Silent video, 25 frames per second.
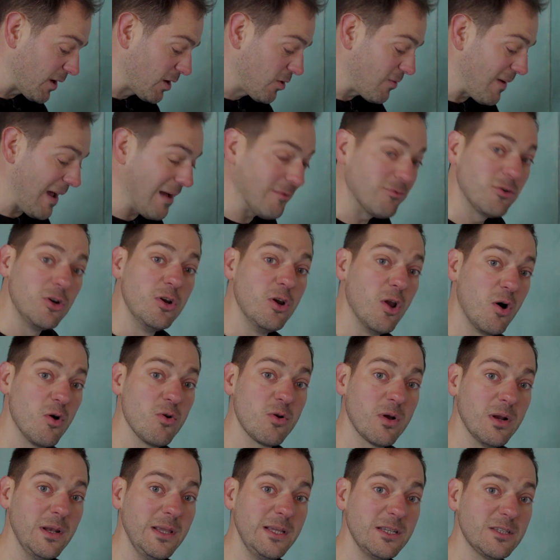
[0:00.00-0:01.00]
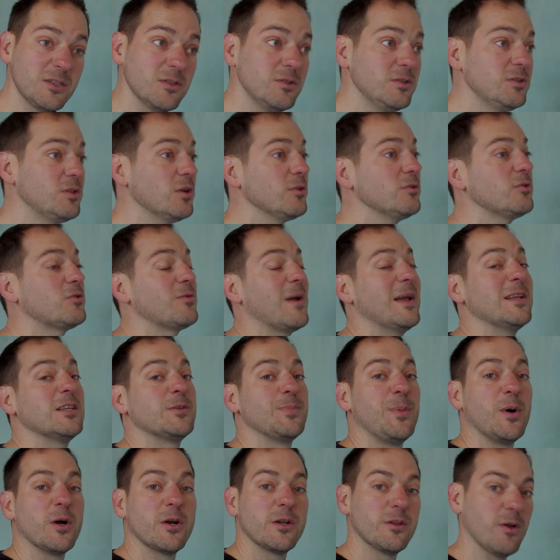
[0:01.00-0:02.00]
the ground locally, so you don't
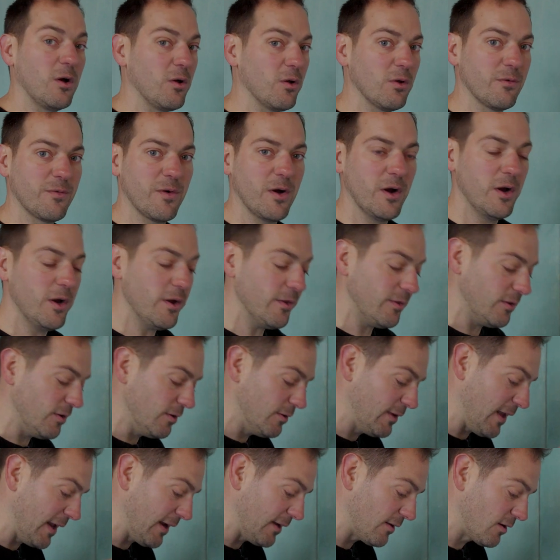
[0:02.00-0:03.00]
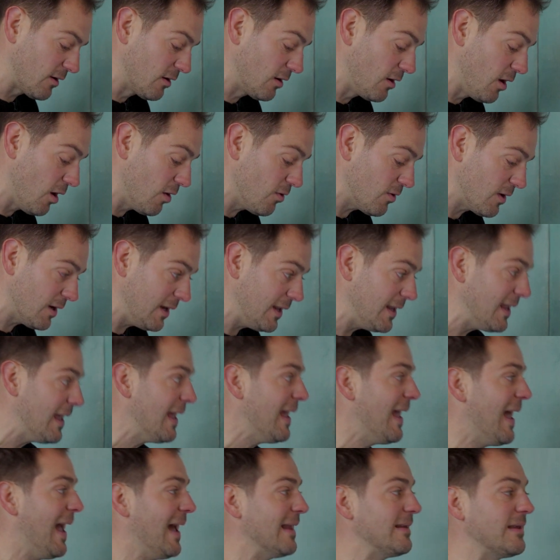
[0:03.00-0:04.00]
transport it all over Earth, you take it locally
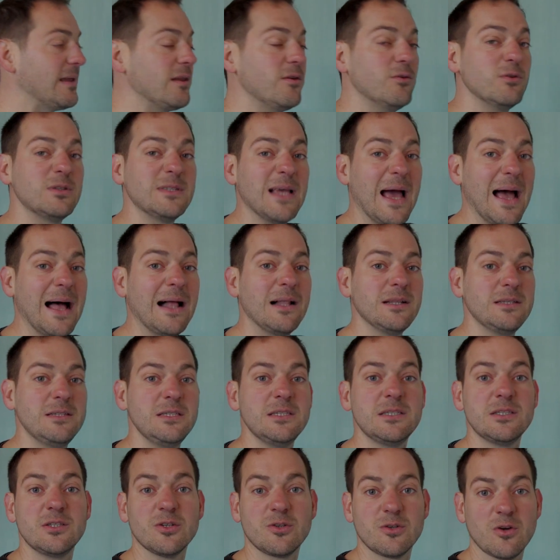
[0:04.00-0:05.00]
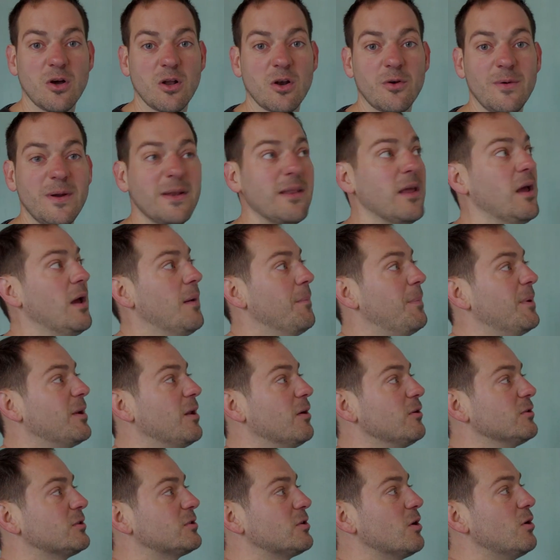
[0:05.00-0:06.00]
and then use algae to color it, but
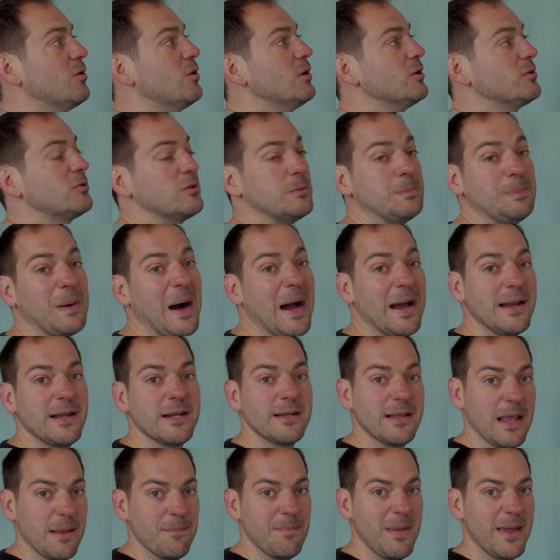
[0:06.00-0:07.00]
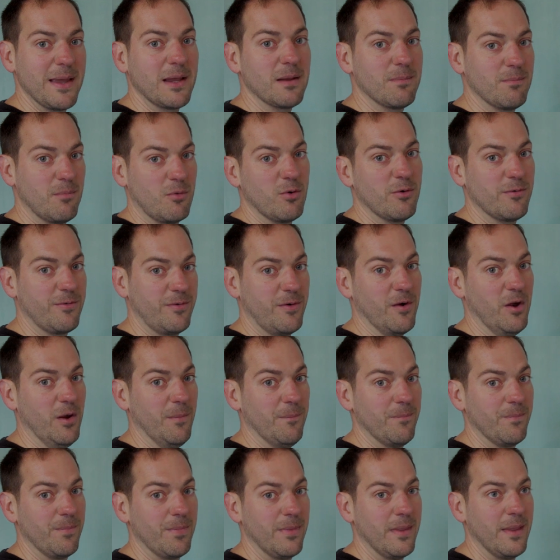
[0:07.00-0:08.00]
also to bind it and make it more
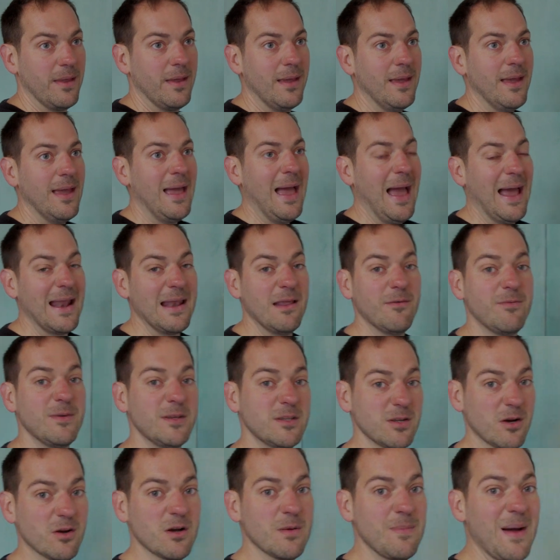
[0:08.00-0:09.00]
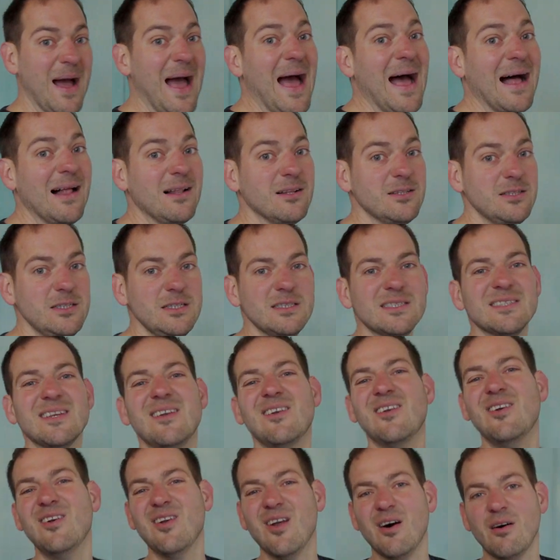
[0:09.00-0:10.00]
firm. And if we talk about algae,
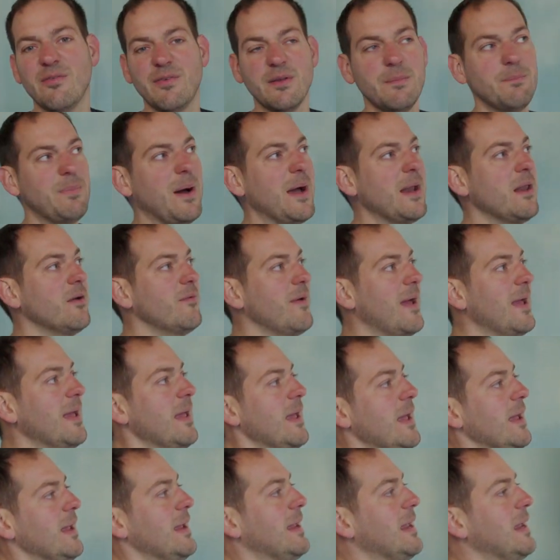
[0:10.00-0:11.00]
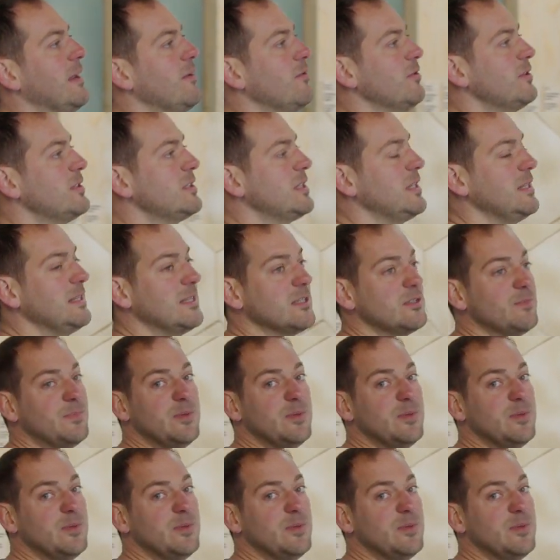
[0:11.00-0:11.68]
love it by the way, here you see this